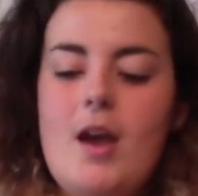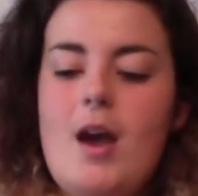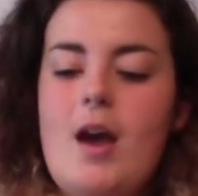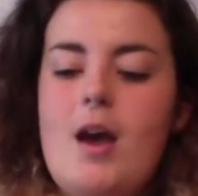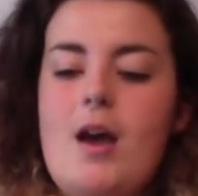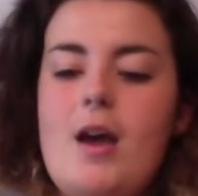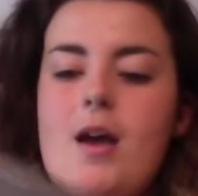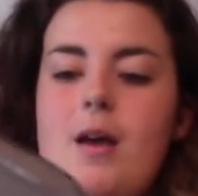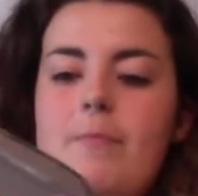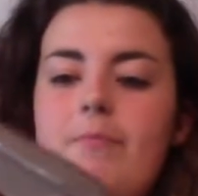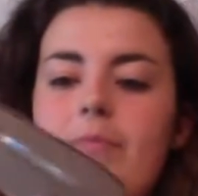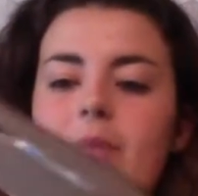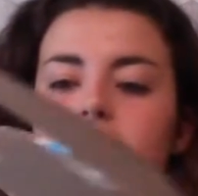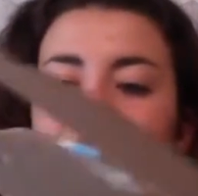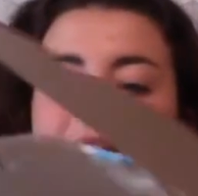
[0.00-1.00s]

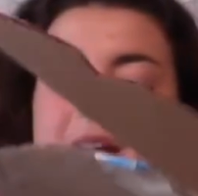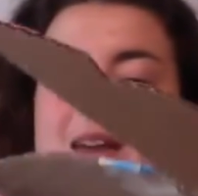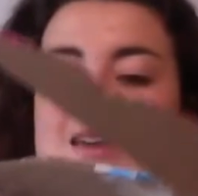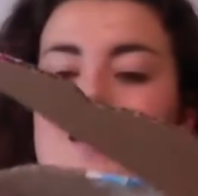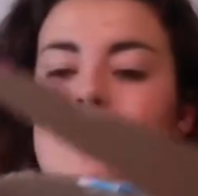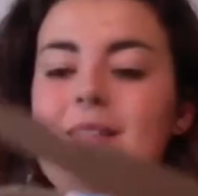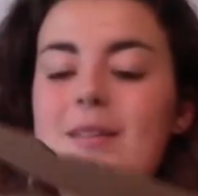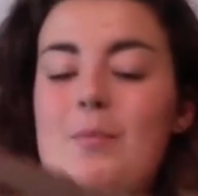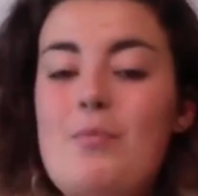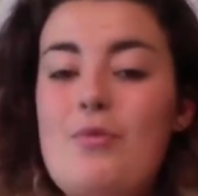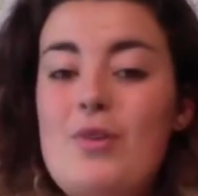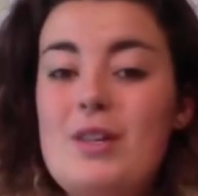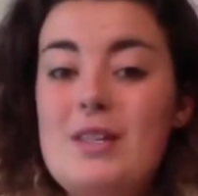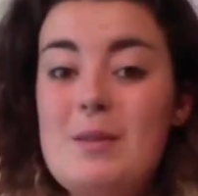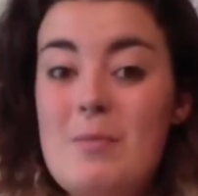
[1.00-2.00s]
That is
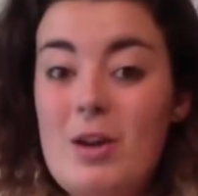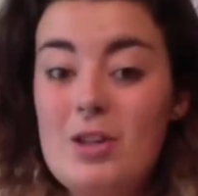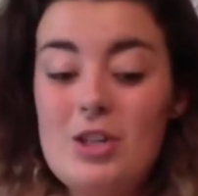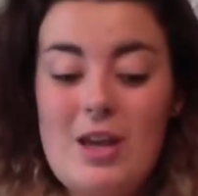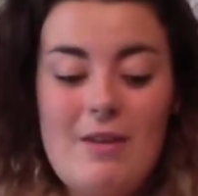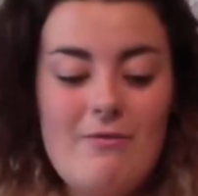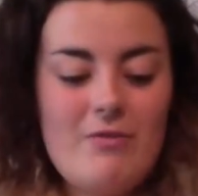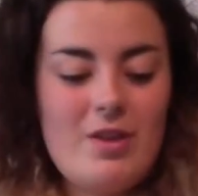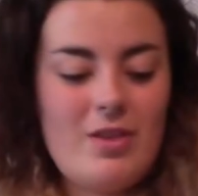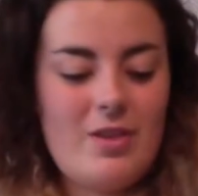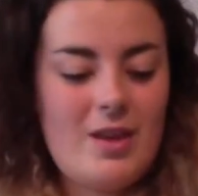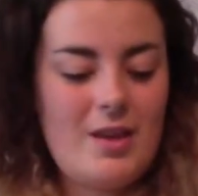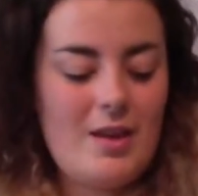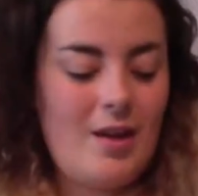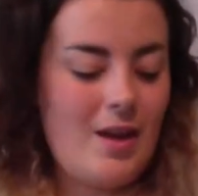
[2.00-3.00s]
pretty much
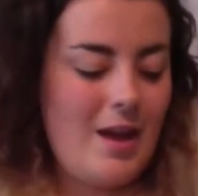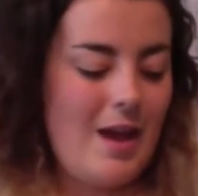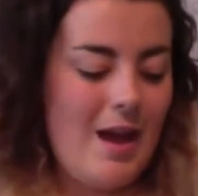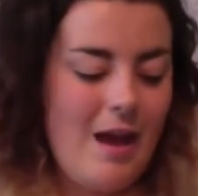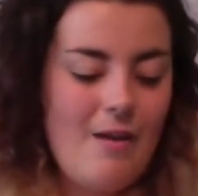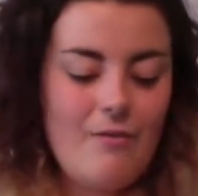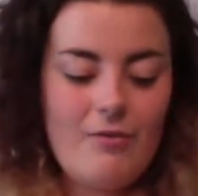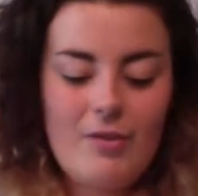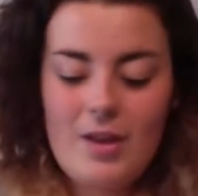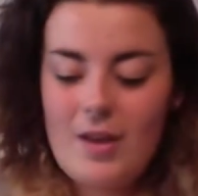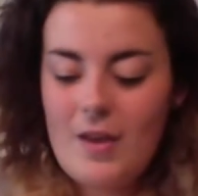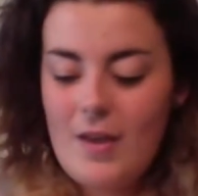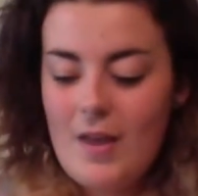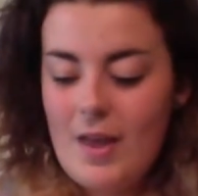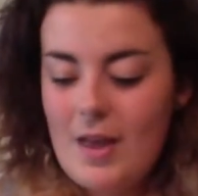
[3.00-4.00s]
everything I have,
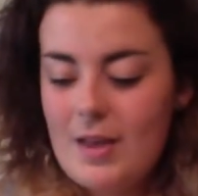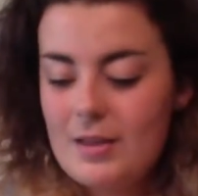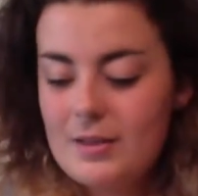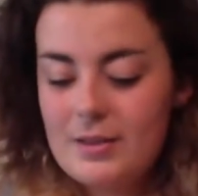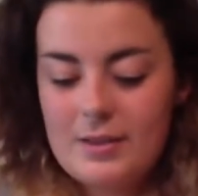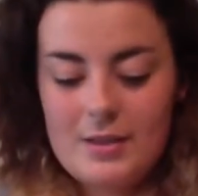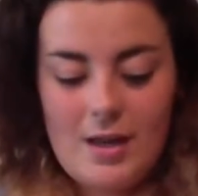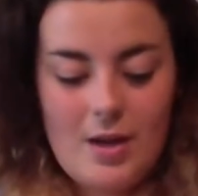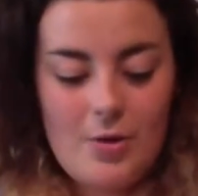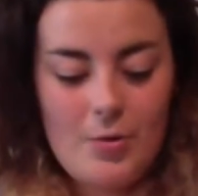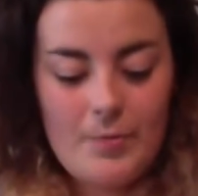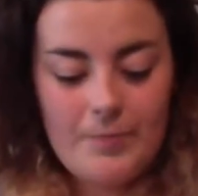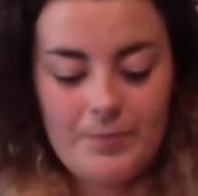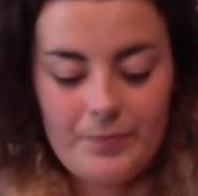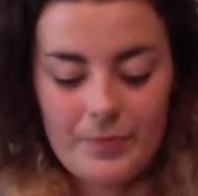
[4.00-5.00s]
so
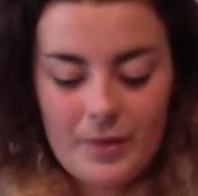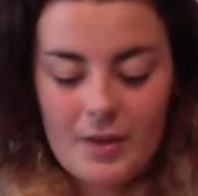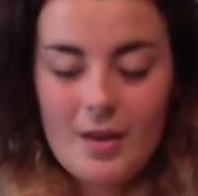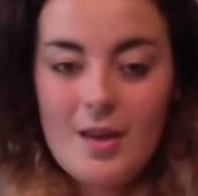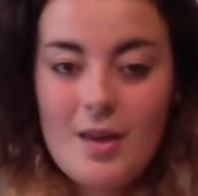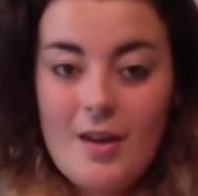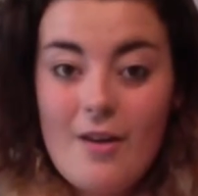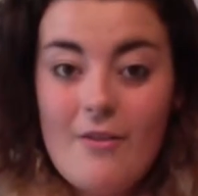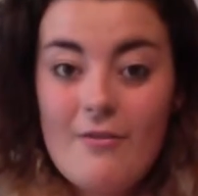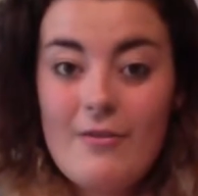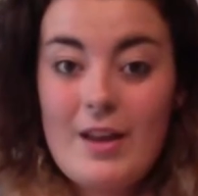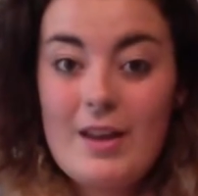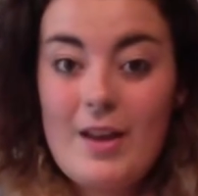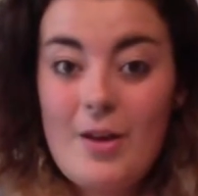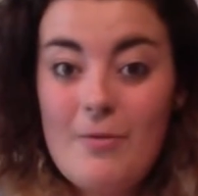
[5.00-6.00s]

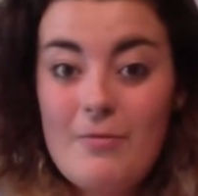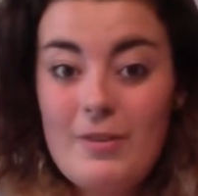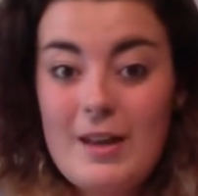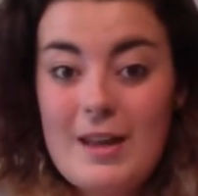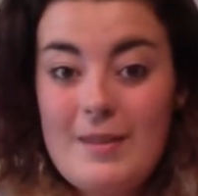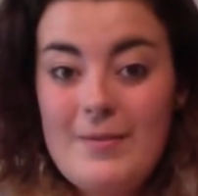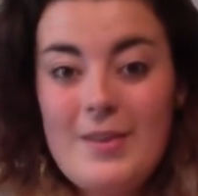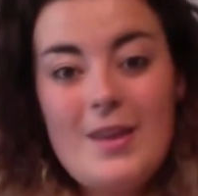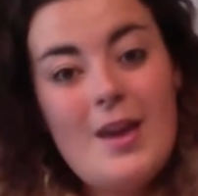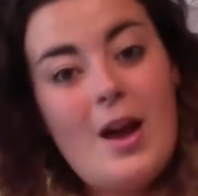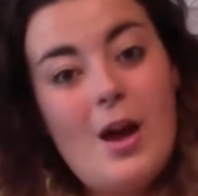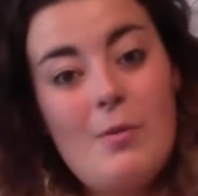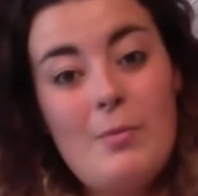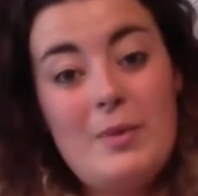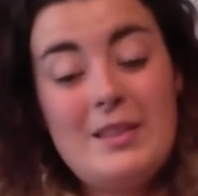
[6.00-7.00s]
hopefully
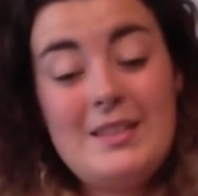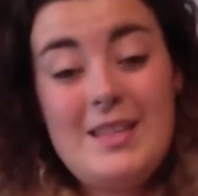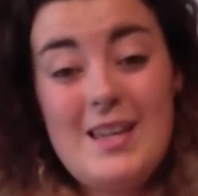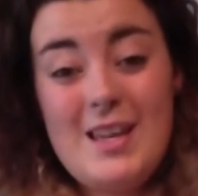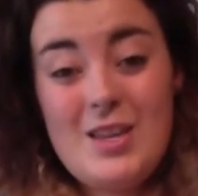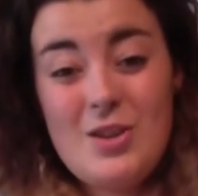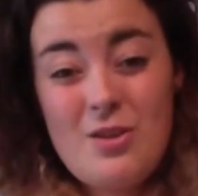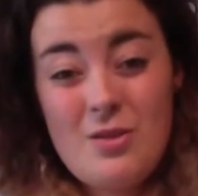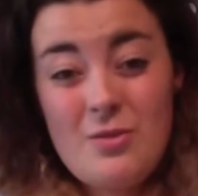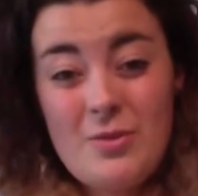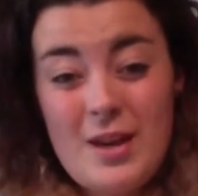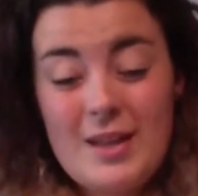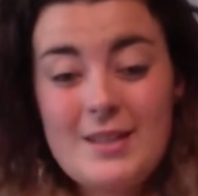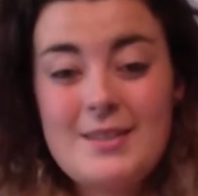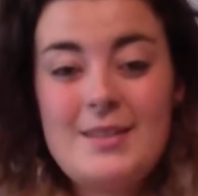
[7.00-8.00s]
I will be seeing you
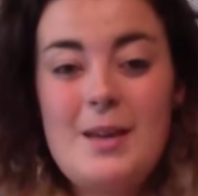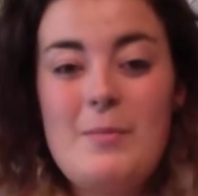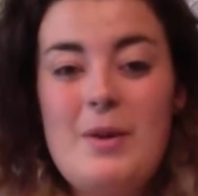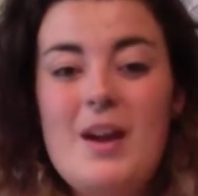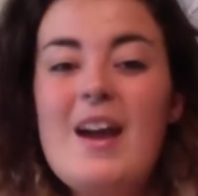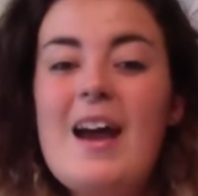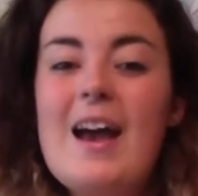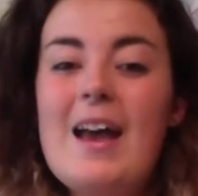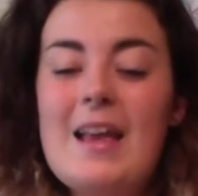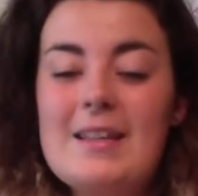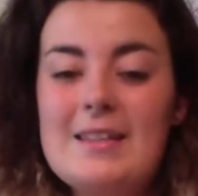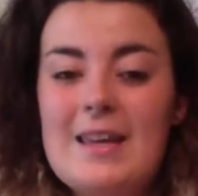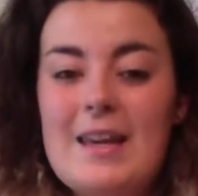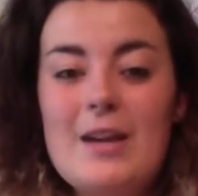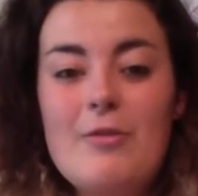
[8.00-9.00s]
next summer as
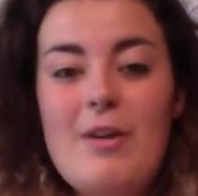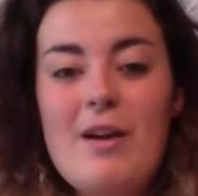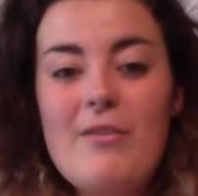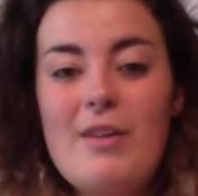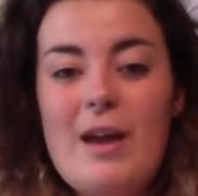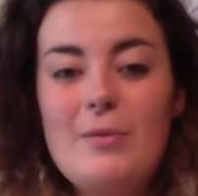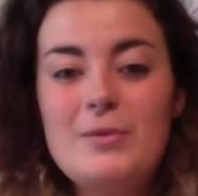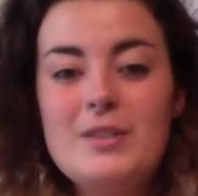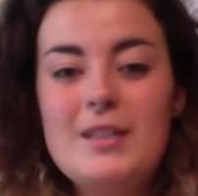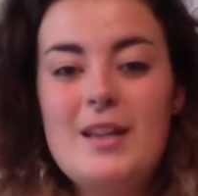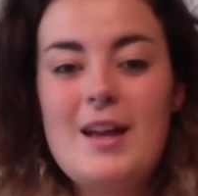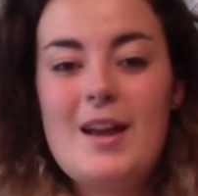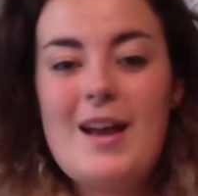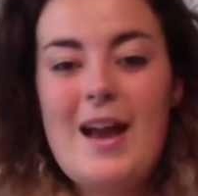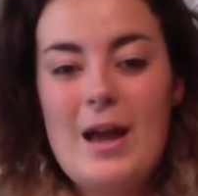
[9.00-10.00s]
a craft counsellor
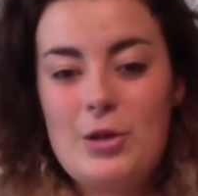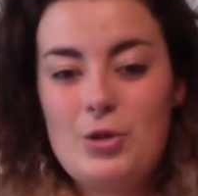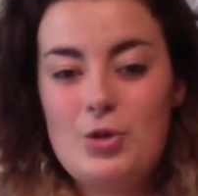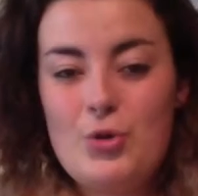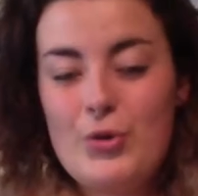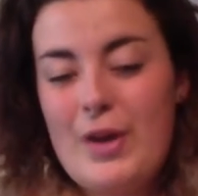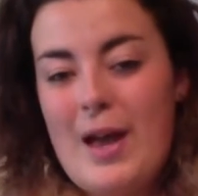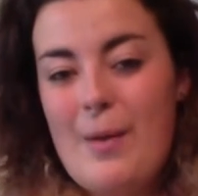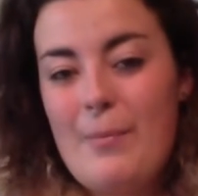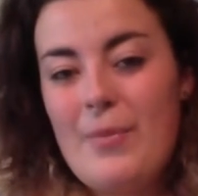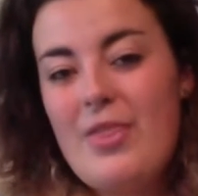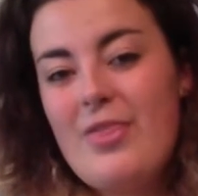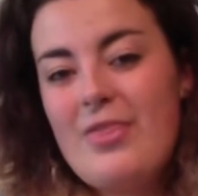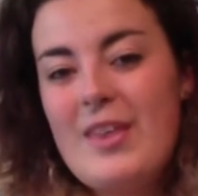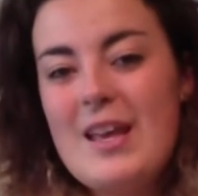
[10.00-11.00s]
at camp.
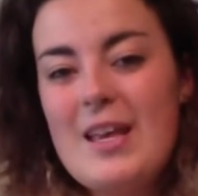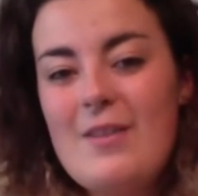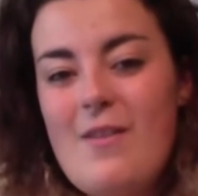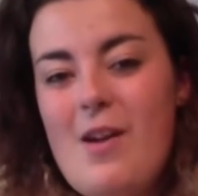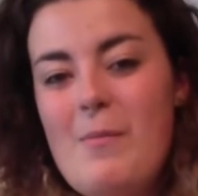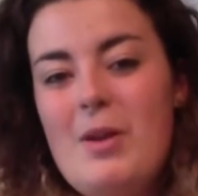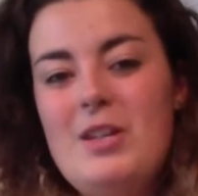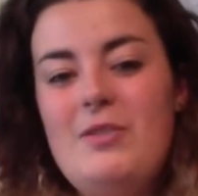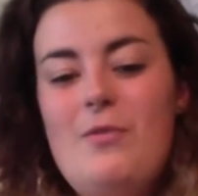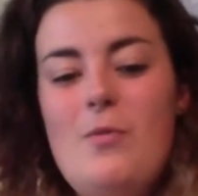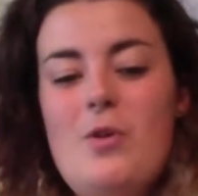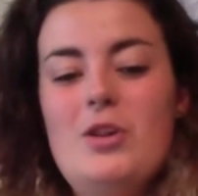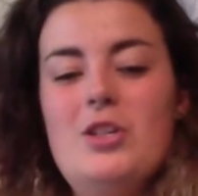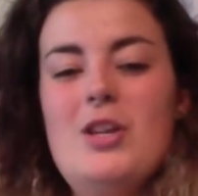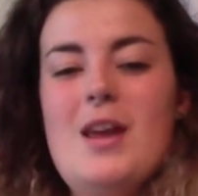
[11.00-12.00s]
Thank you very much for
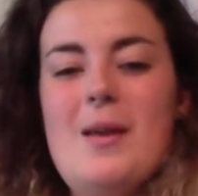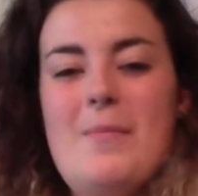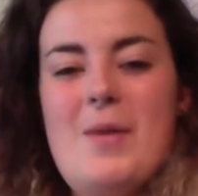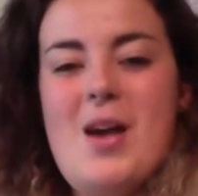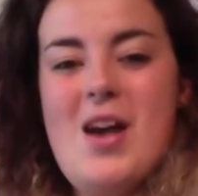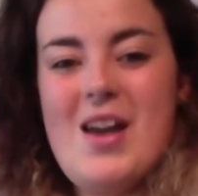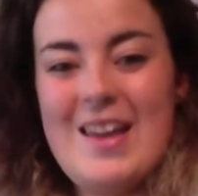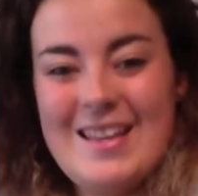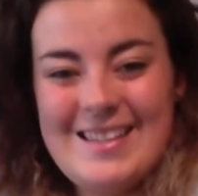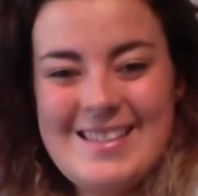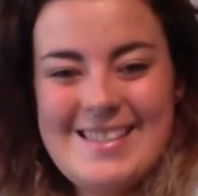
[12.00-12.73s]
watching, bye!